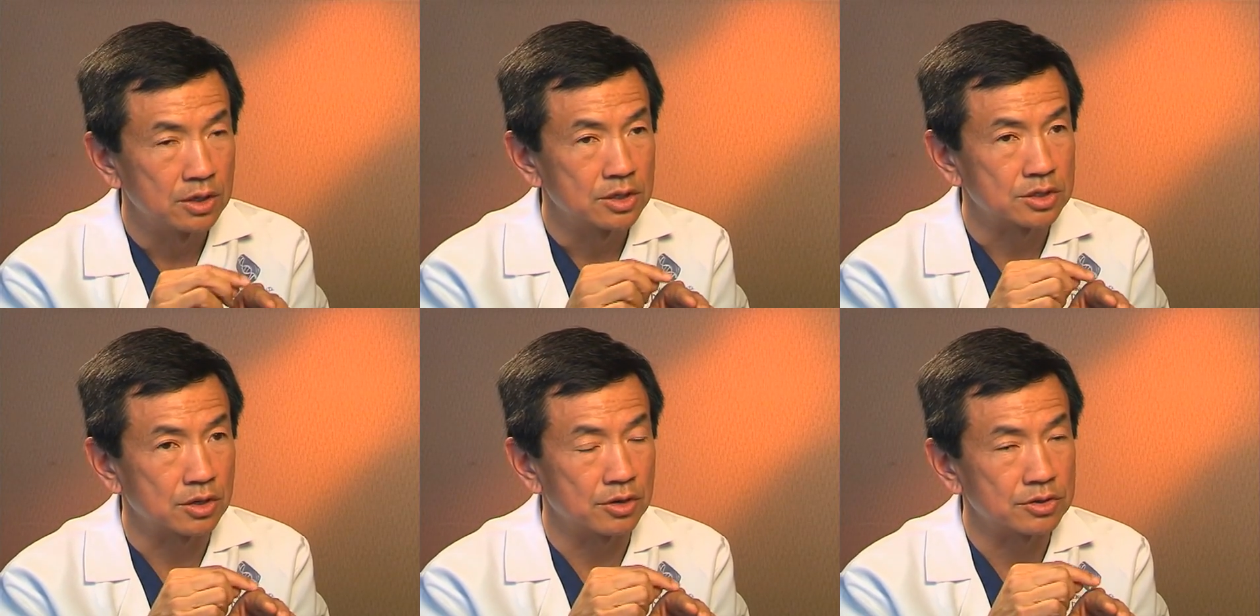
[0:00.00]

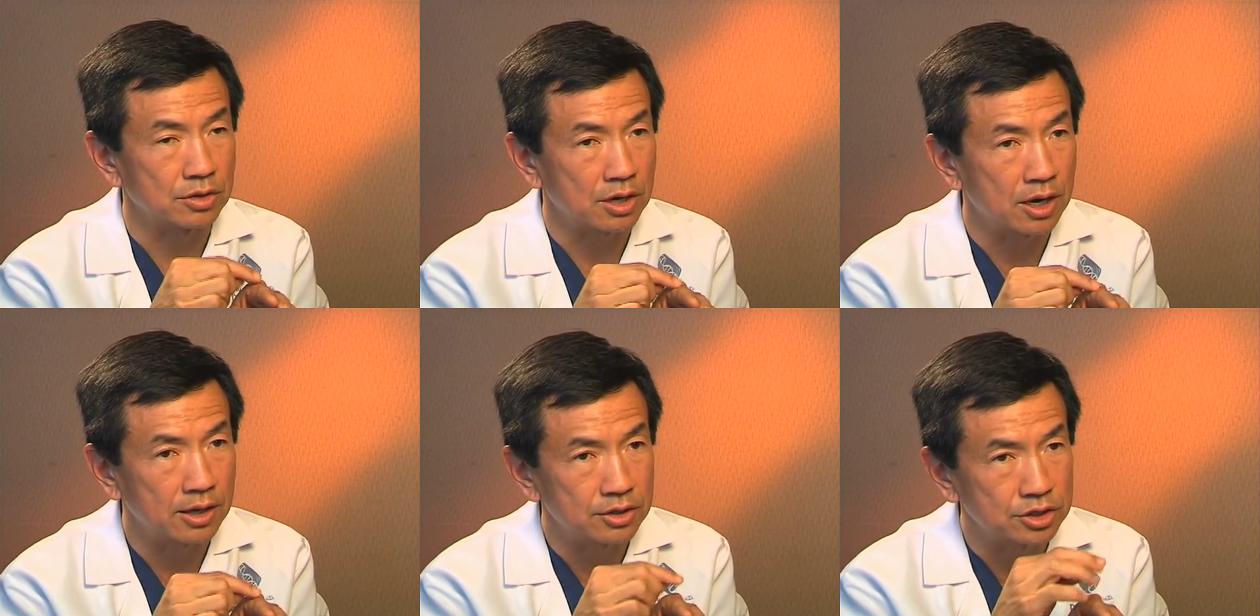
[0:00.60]
Scars are
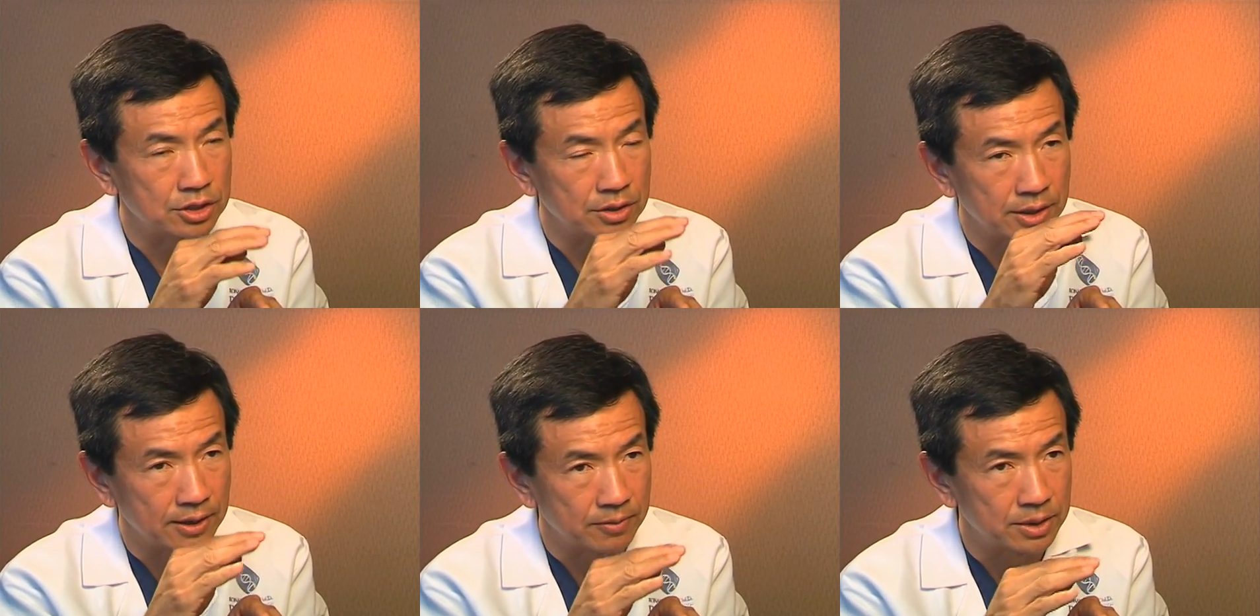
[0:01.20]
collagen
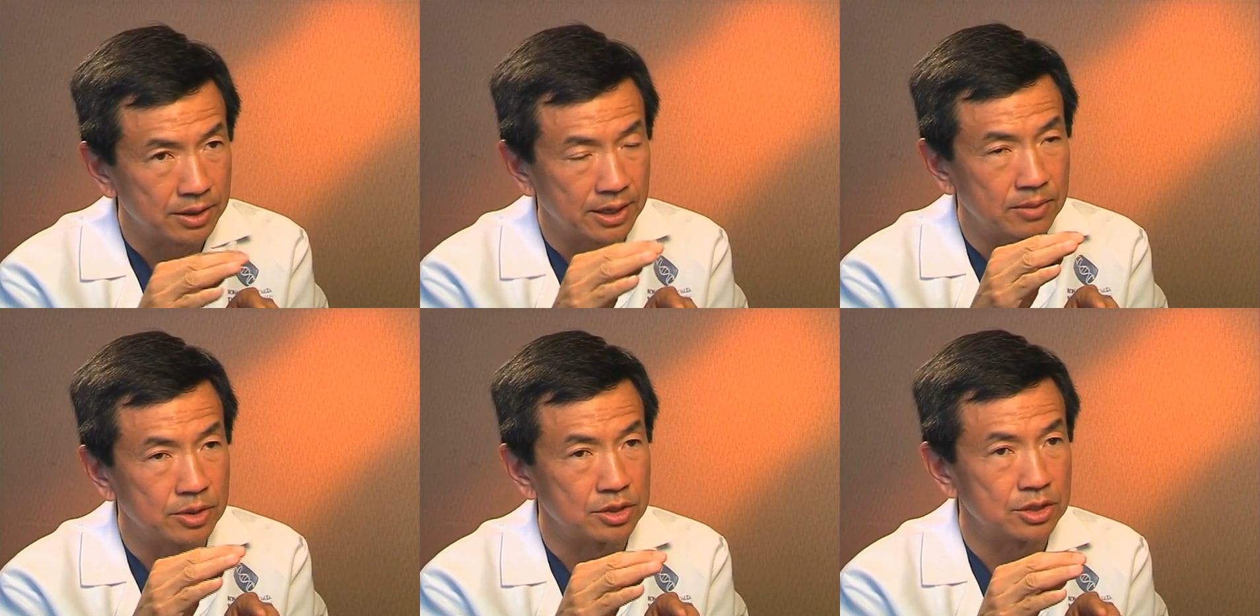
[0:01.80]
that have been
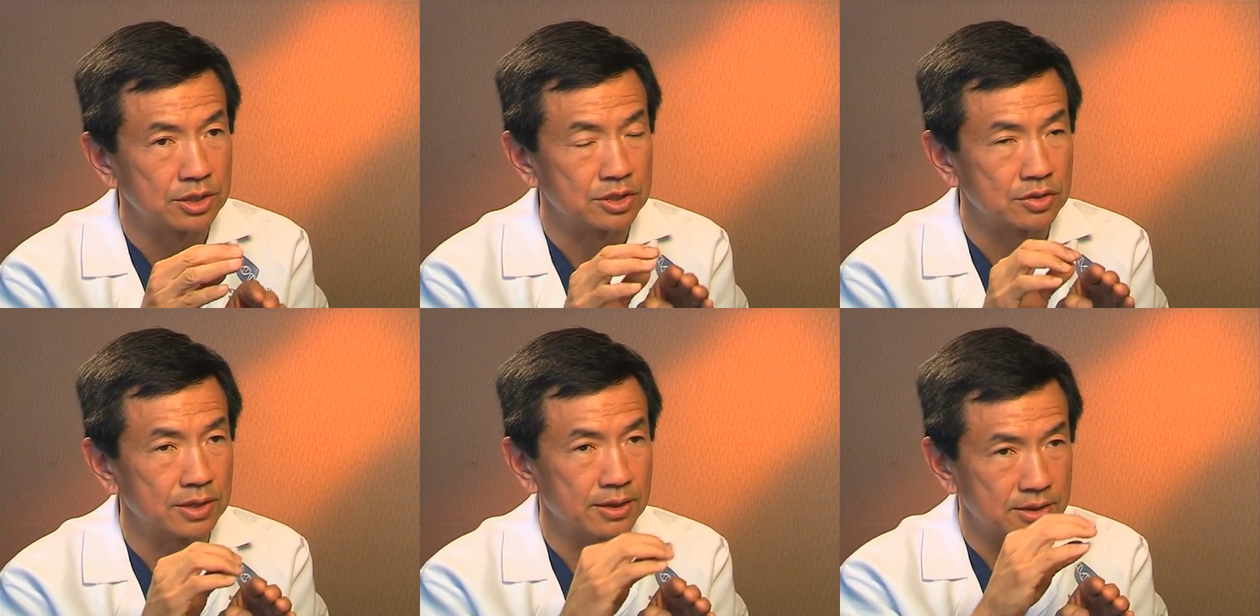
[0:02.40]
damaged, and so
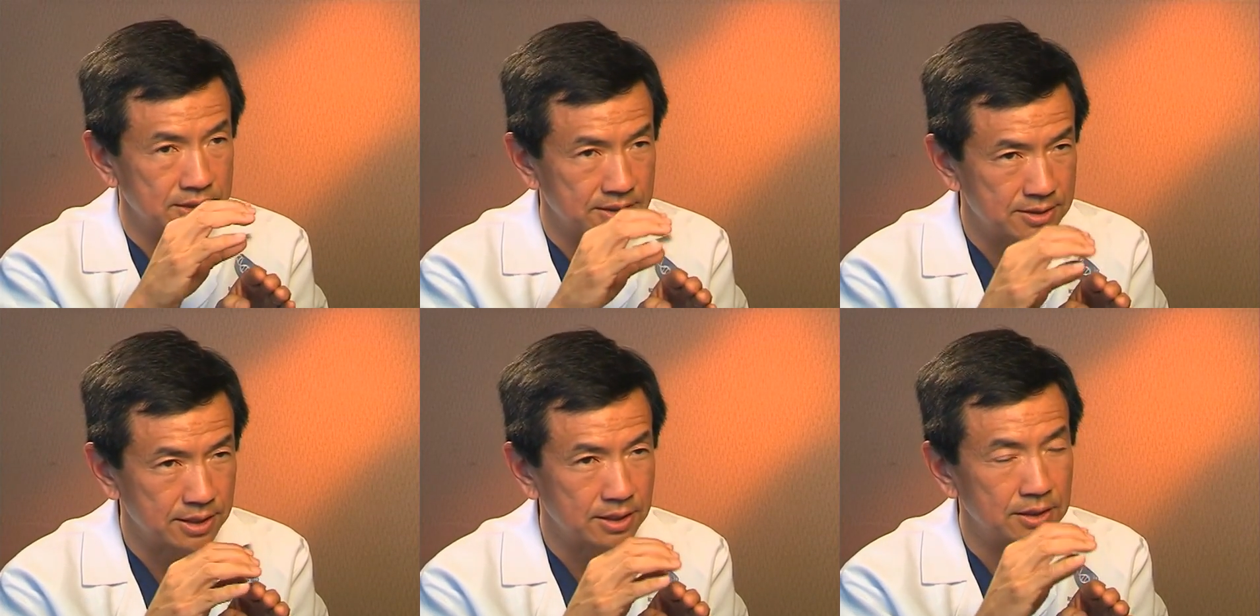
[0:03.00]
you get this
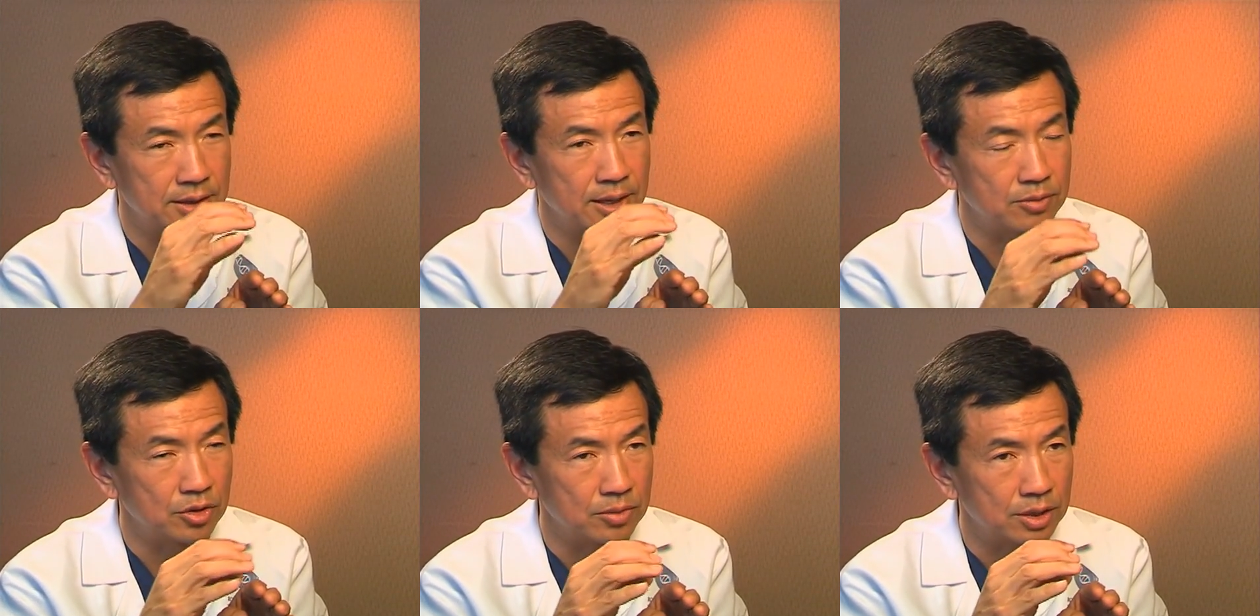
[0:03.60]
thickened
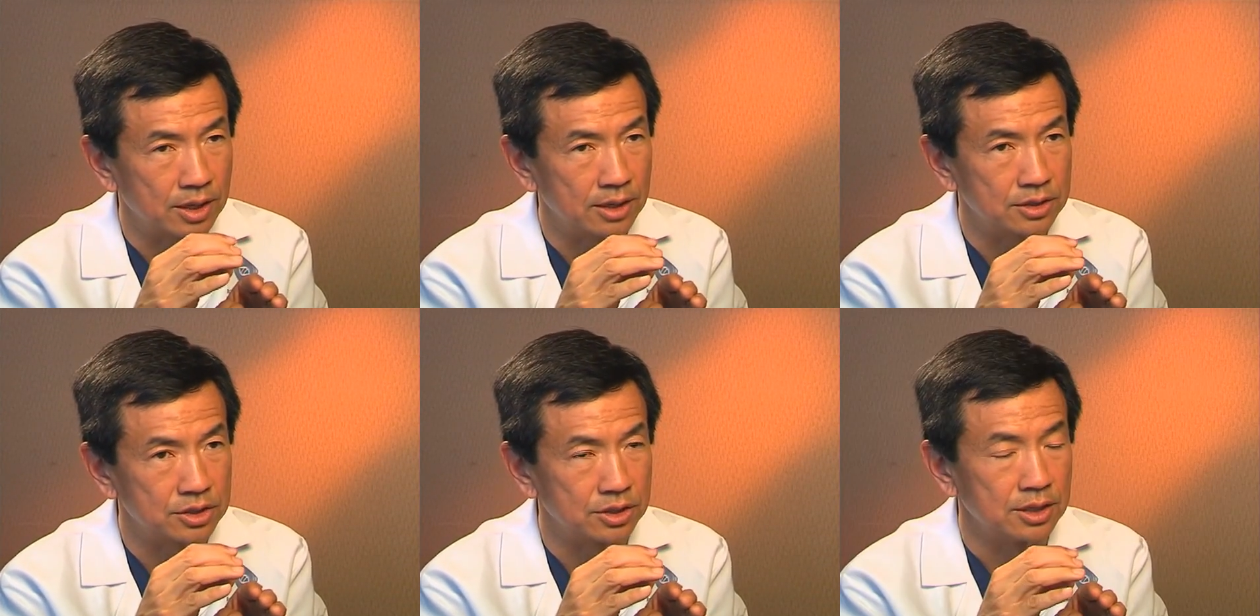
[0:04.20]
abnormal
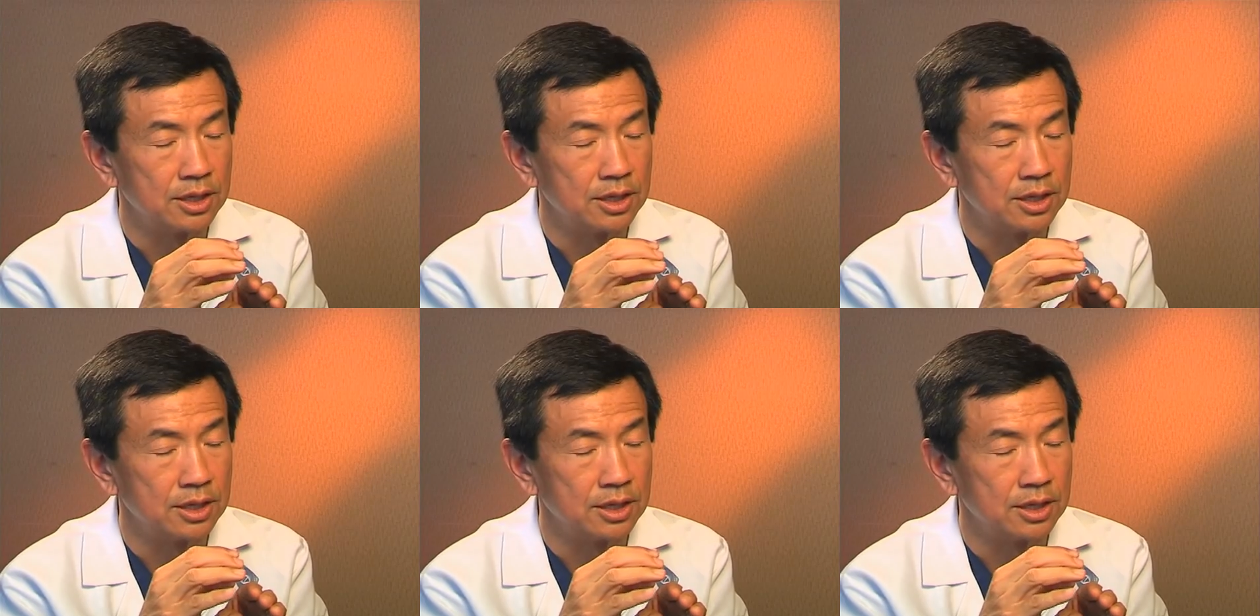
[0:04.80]
collagen.